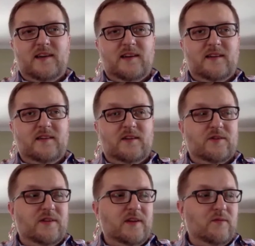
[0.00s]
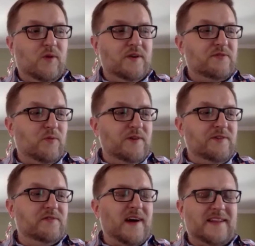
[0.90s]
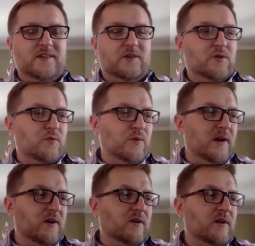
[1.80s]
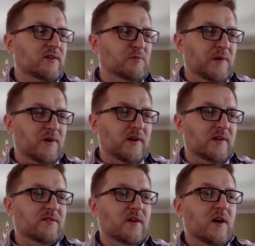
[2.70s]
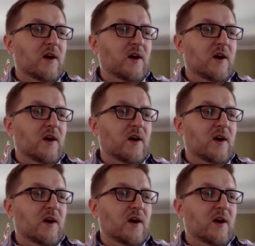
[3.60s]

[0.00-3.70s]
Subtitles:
And once you've got the career experience,